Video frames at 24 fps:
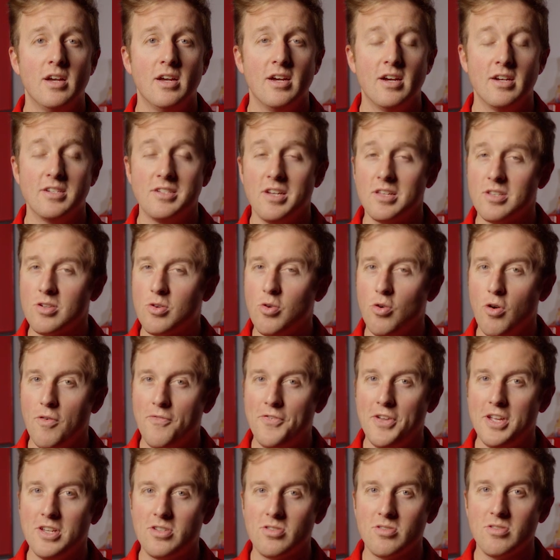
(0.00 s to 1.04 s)
Another cool
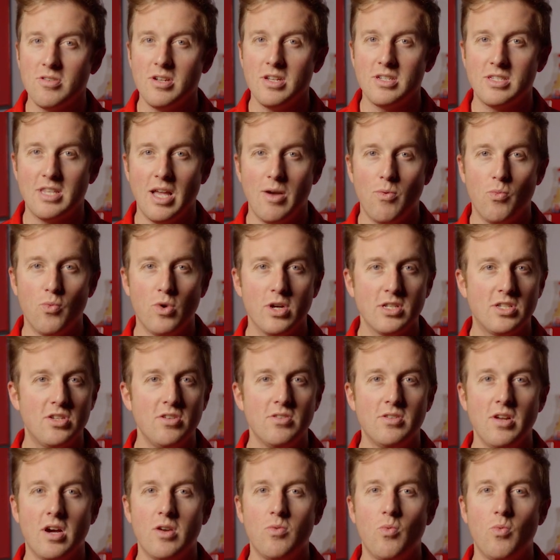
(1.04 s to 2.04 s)
feature is that once you're done